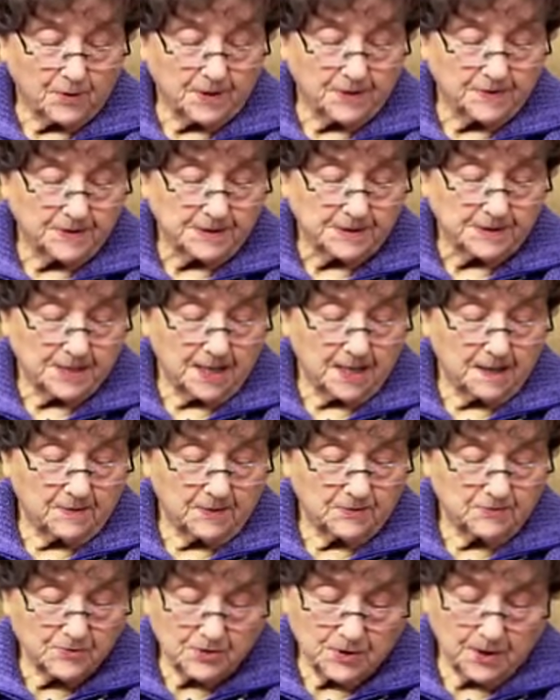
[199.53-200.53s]
For in the
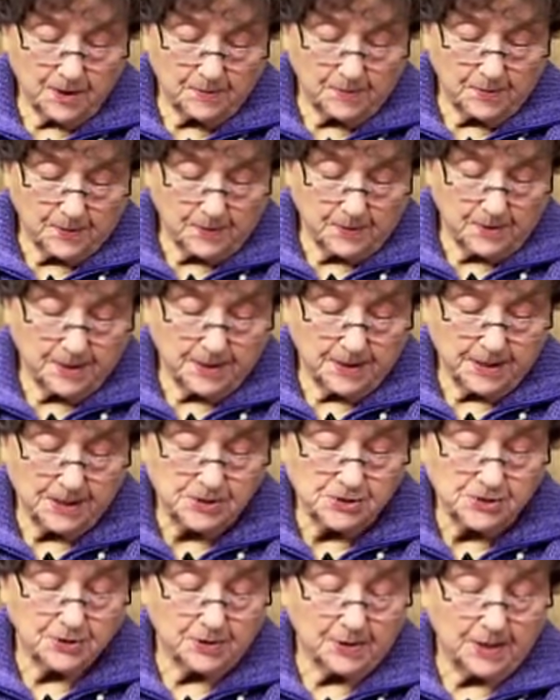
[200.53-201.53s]
time of trouble
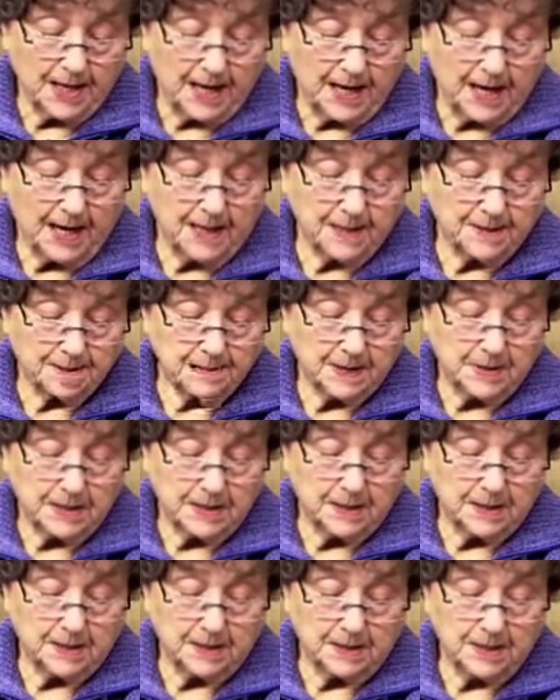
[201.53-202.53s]
he shall
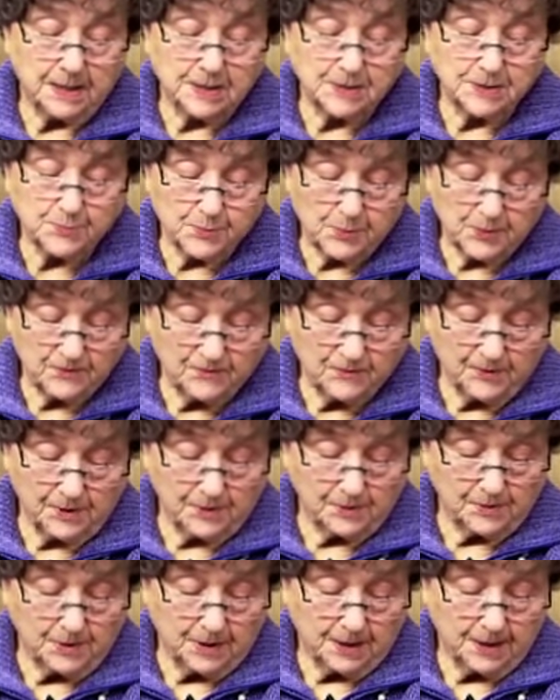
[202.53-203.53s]
hide me in his
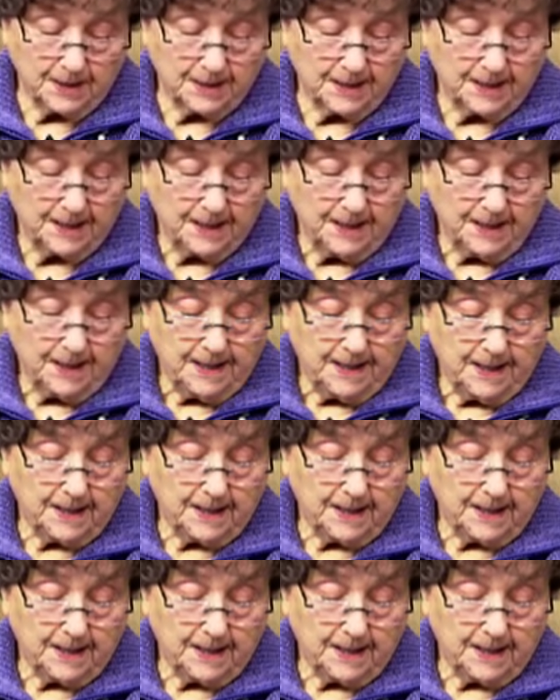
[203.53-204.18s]
pavilion.